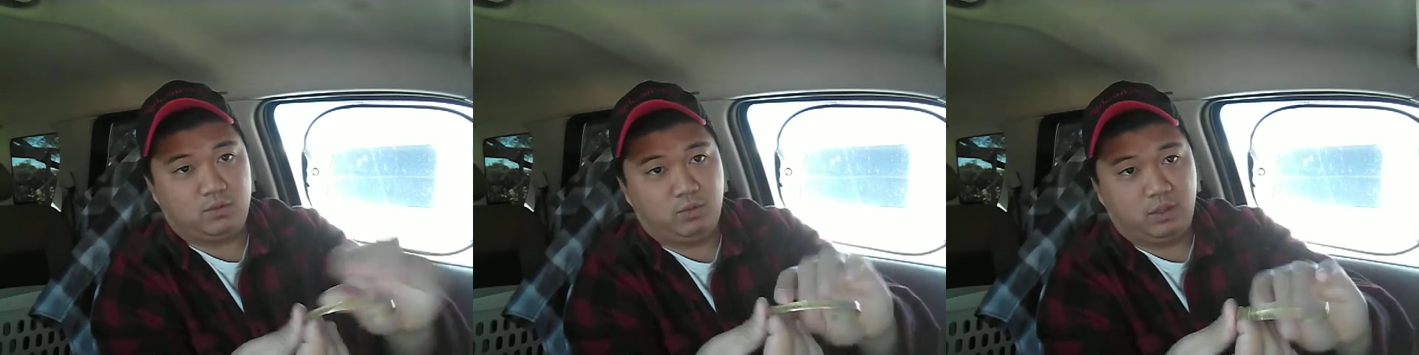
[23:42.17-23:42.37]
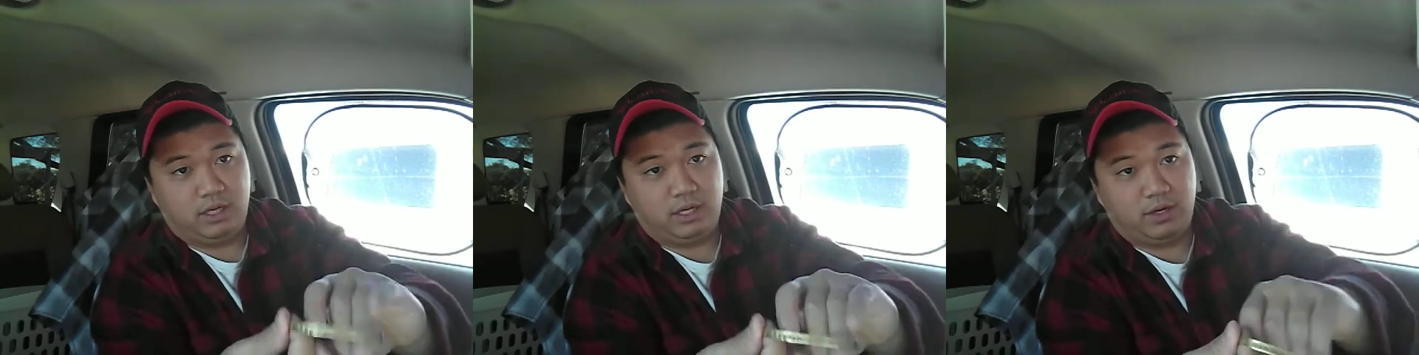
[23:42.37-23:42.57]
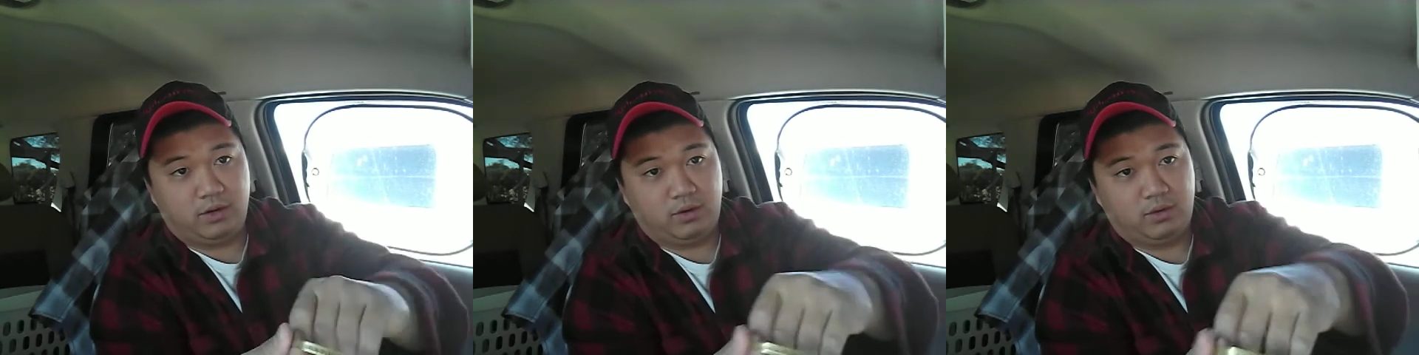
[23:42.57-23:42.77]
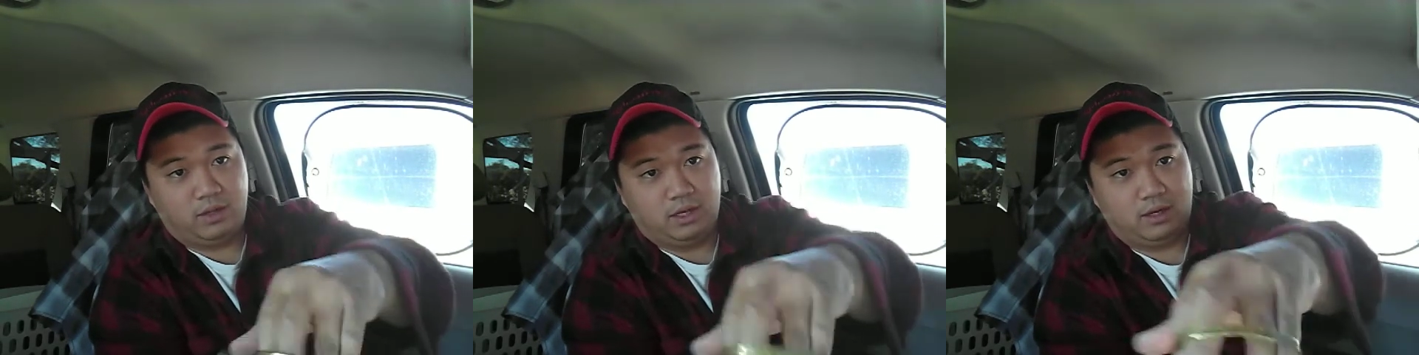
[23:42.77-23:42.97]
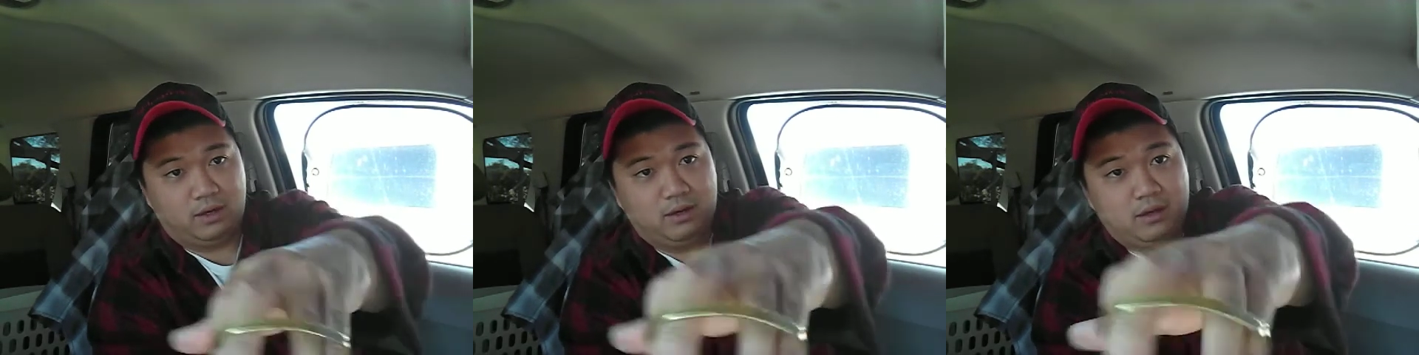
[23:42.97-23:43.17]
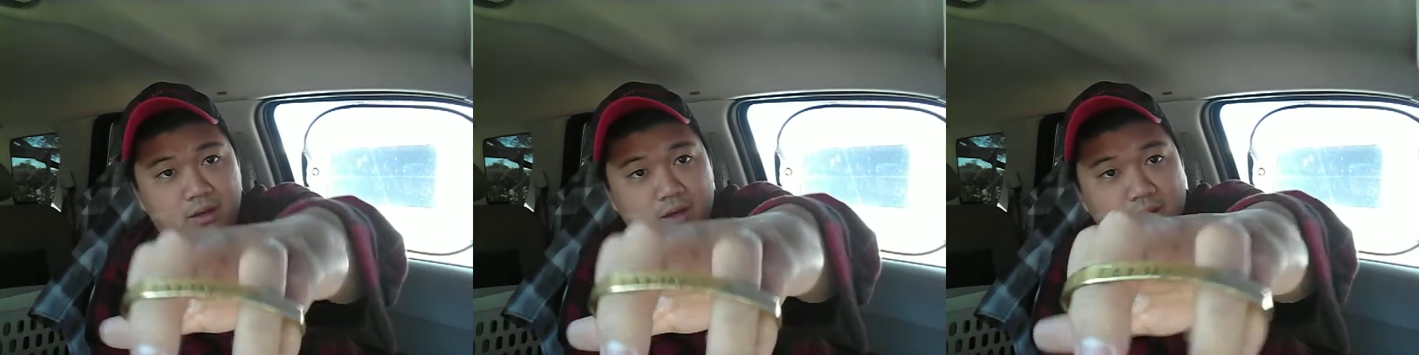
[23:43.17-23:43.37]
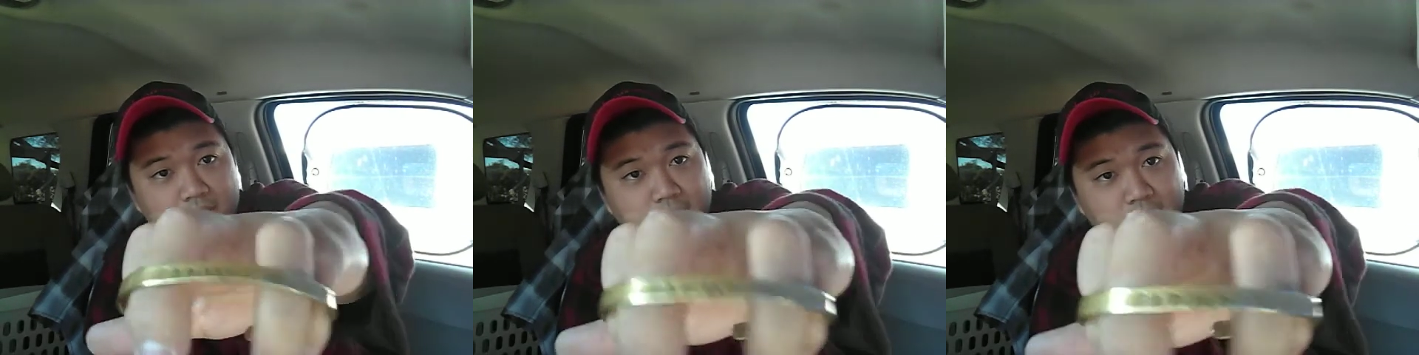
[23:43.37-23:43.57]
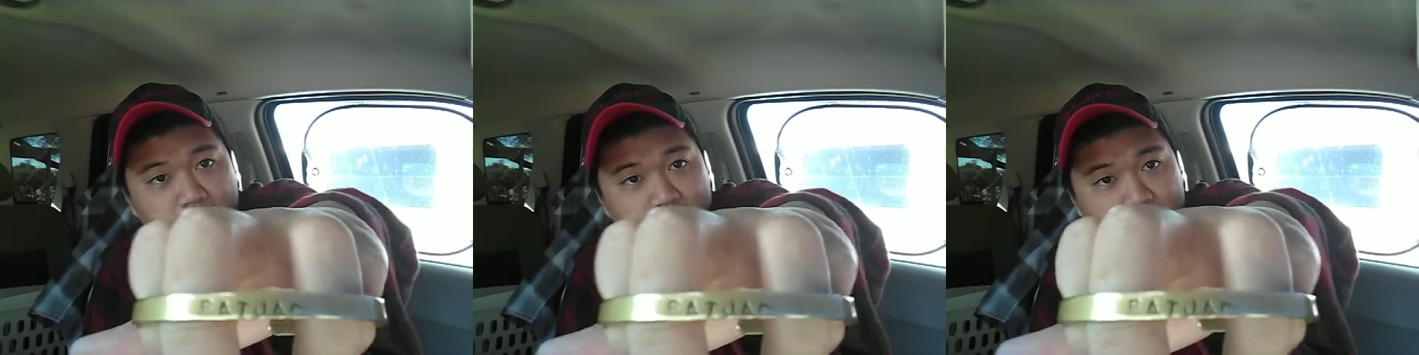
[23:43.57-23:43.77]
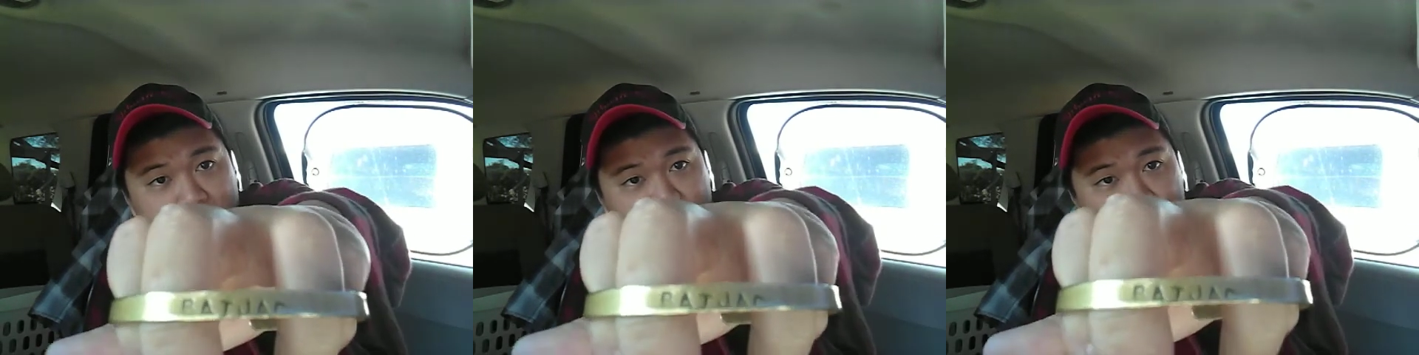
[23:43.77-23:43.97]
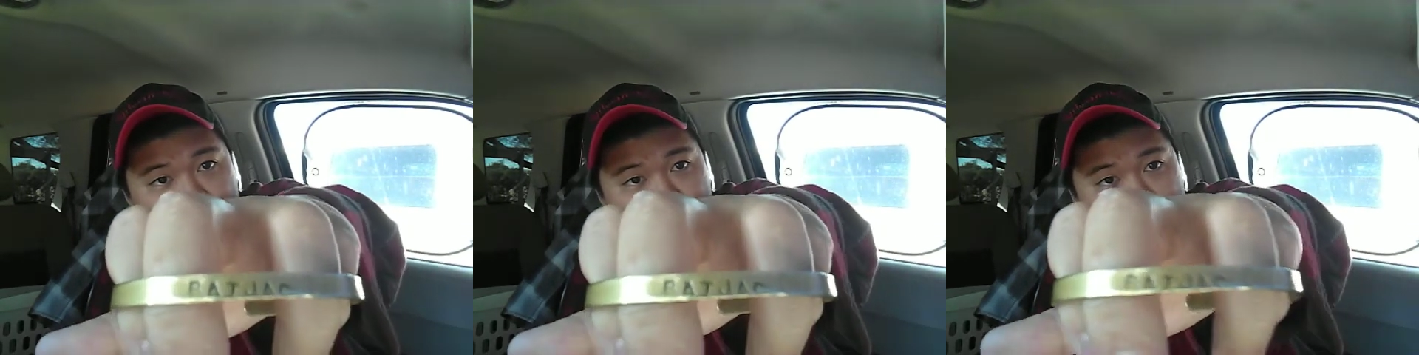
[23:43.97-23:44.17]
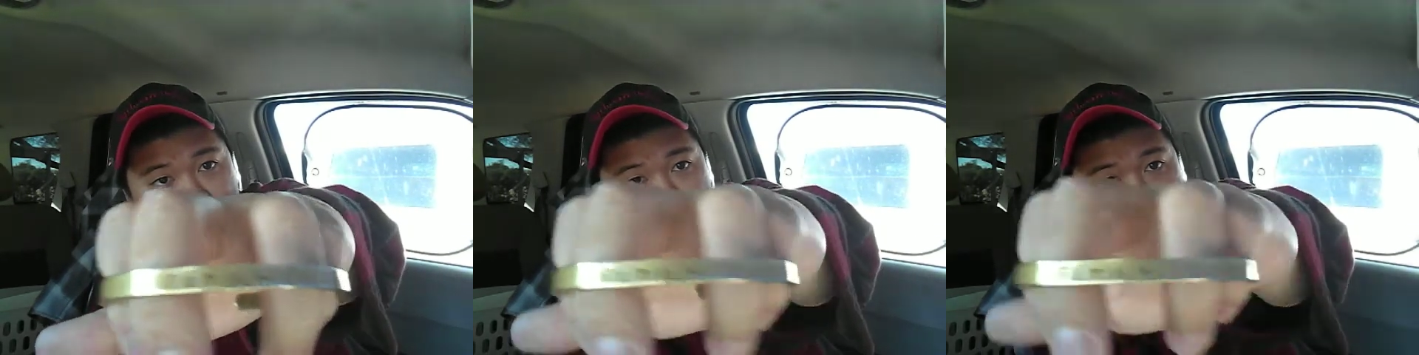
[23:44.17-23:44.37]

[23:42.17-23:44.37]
one here that I've actually